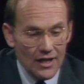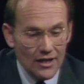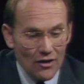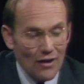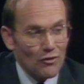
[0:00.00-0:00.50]

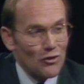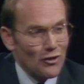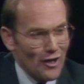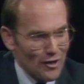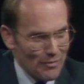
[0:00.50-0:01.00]
You know, I've learned
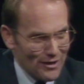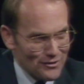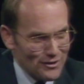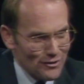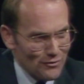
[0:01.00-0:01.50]
a lot
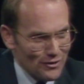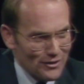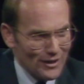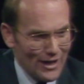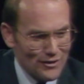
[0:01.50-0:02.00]
about silver
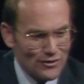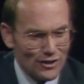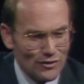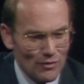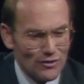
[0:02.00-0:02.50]
in the last
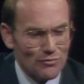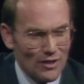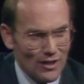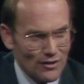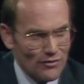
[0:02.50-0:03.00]
6 months
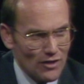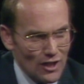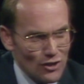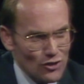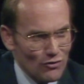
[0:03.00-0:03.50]
because of
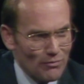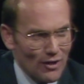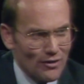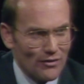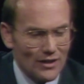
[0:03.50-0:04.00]
the issue of
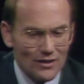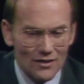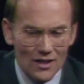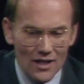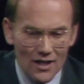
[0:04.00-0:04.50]
Bunker
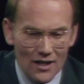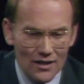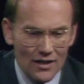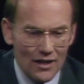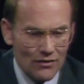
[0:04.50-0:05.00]
Hill
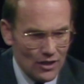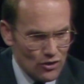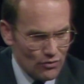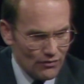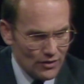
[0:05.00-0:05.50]
and the
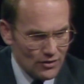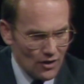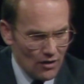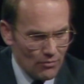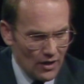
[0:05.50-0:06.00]
issue of this
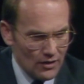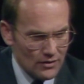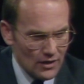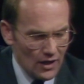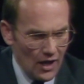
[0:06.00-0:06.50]
stockpile
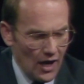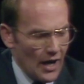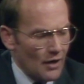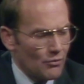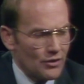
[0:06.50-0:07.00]
sale.
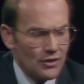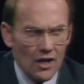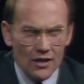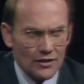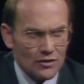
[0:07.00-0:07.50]
I would
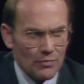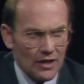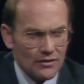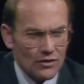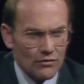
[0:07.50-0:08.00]
not
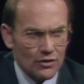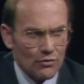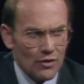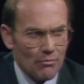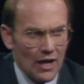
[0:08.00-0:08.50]
expect silver
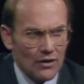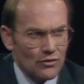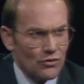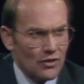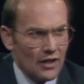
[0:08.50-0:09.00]
to
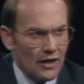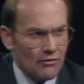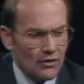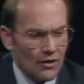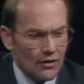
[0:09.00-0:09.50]
rebound to the
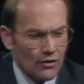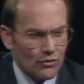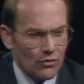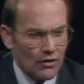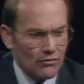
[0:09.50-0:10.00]
$11 or
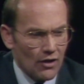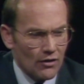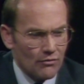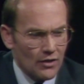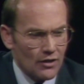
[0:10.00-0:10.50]

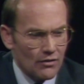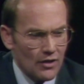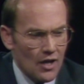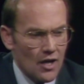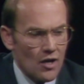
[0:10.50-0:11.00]
$12
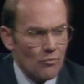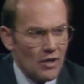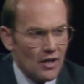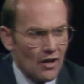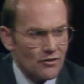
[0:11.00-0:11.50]
figure
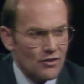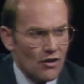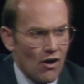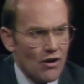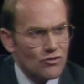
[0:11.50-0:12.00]
because
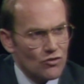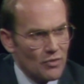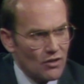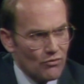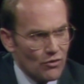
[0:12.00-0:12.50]
there are so
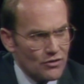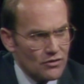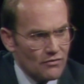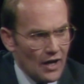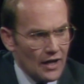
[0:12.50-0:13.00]
many
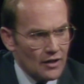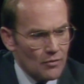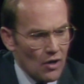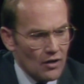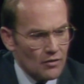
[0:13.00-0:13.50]
forces vying in
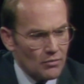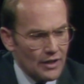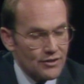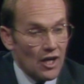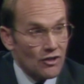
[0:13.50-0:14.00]
the marketplace.